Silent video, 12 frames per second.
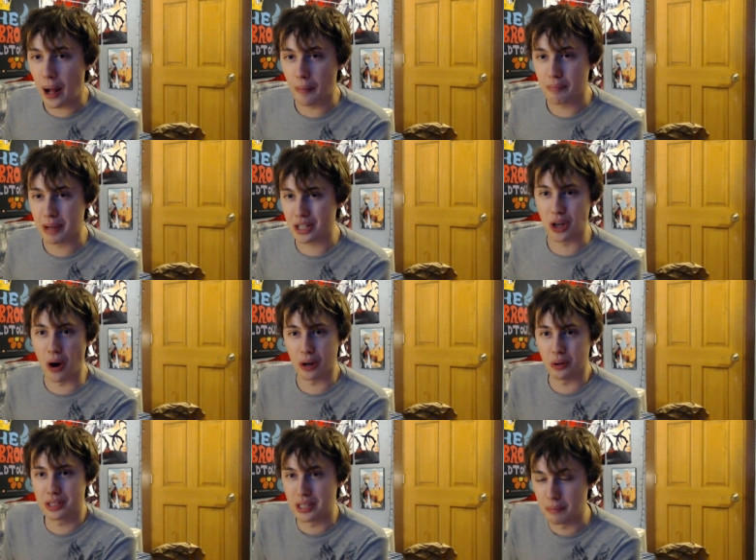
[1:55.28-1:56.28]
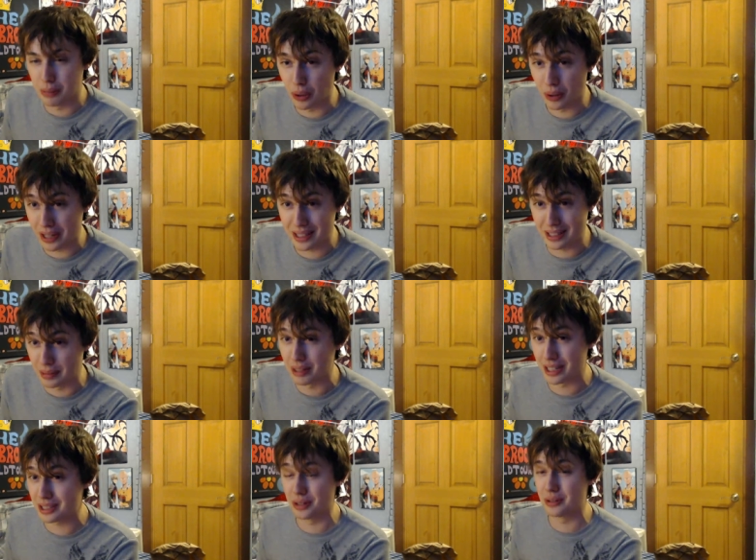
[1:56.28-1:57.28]
McDonald's employees. I'm
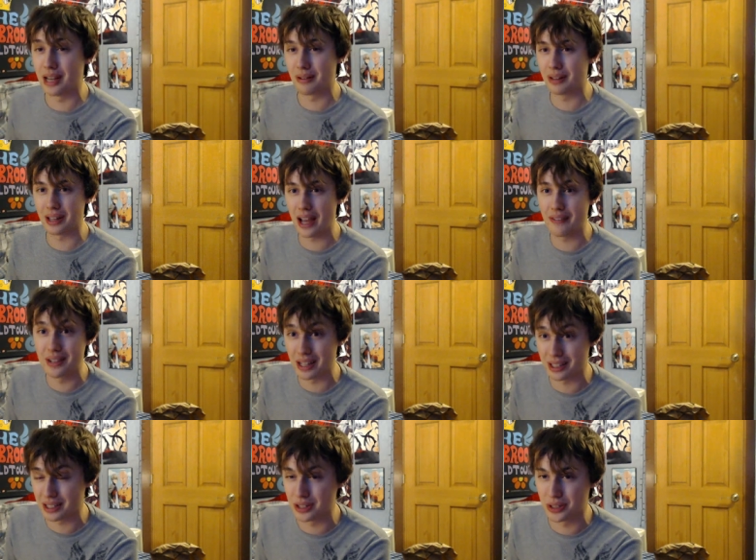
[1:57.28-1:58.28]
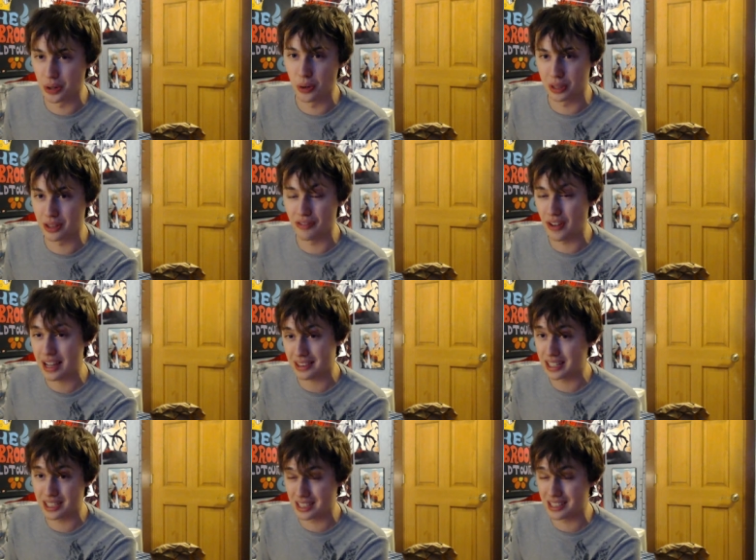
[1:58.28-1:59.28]
like, dude, they really have nothing to do with the fact they
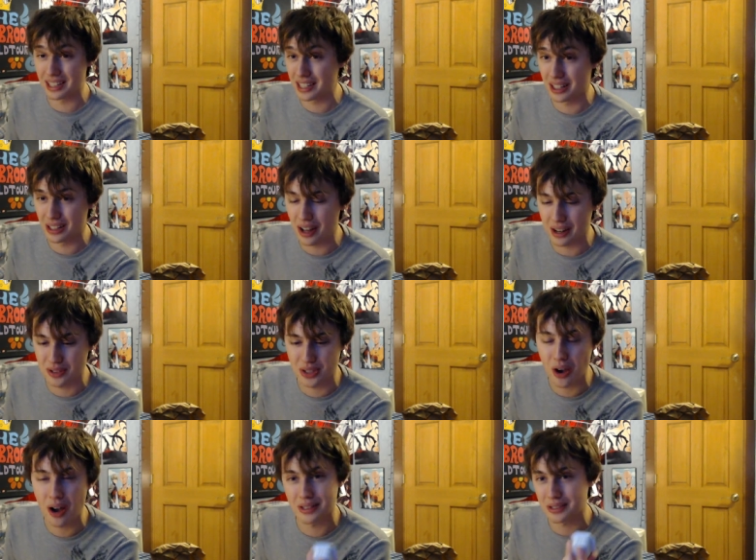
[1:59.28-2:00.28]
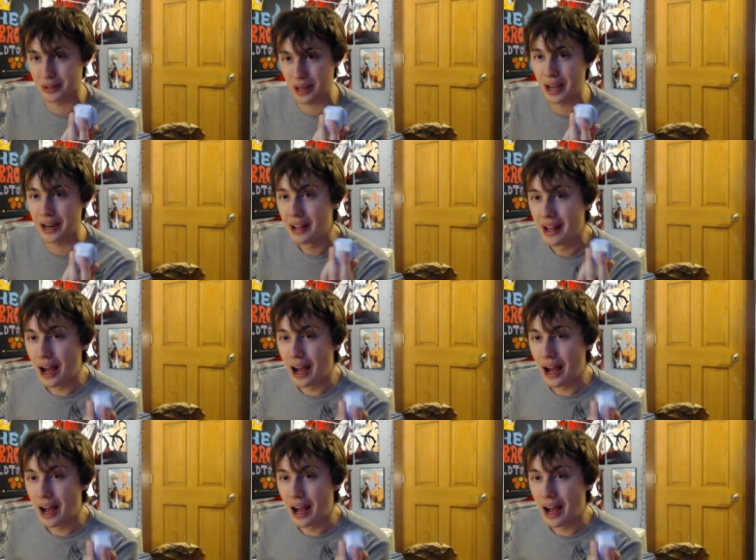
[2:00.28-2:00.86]
just didn't get a lot of sauce, okay?